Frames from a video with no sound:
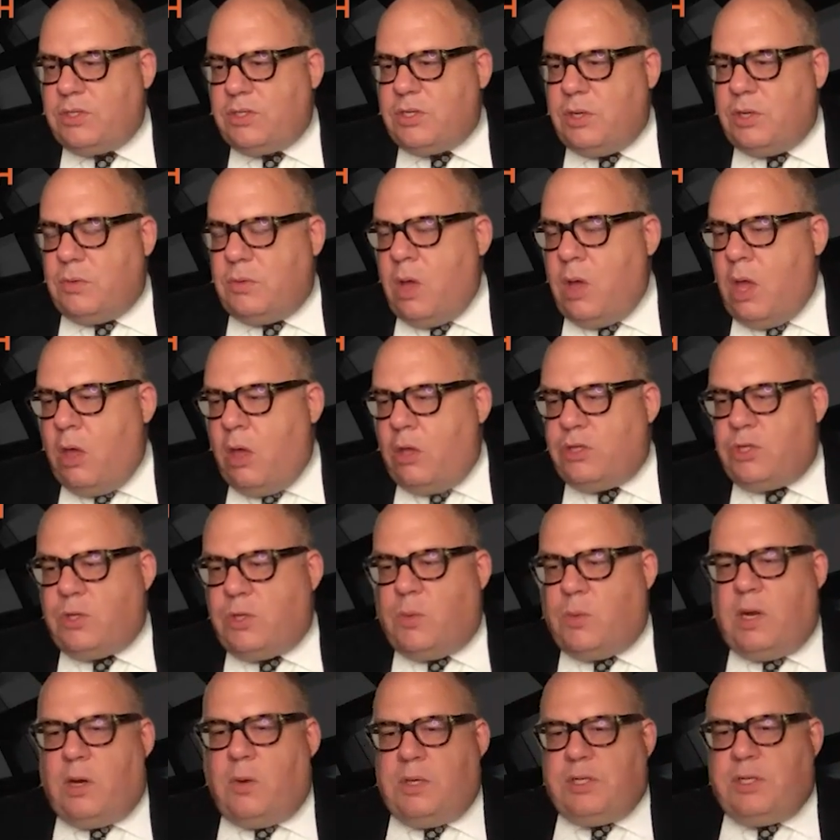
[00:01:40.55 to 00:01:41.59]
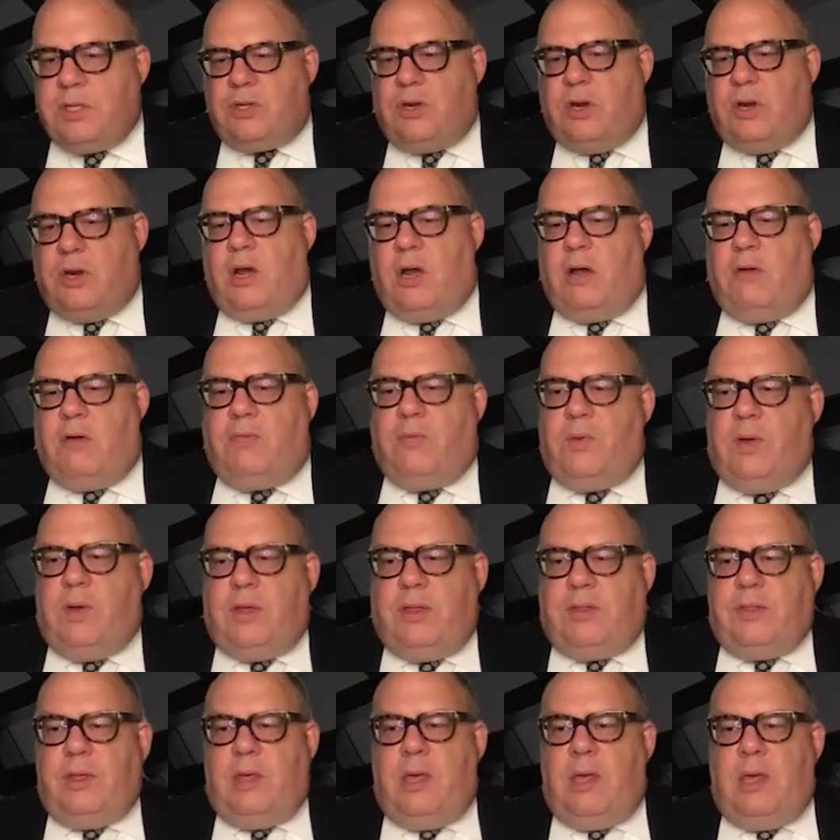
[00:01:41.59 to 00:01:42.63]
So why don't we start off
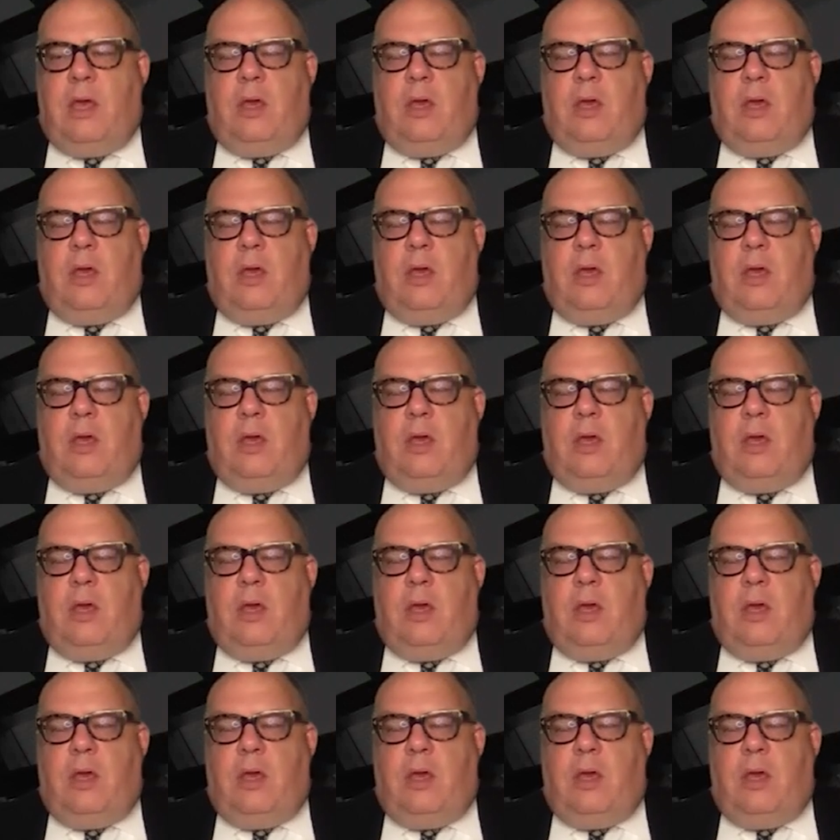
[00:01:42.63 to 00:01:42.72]
with,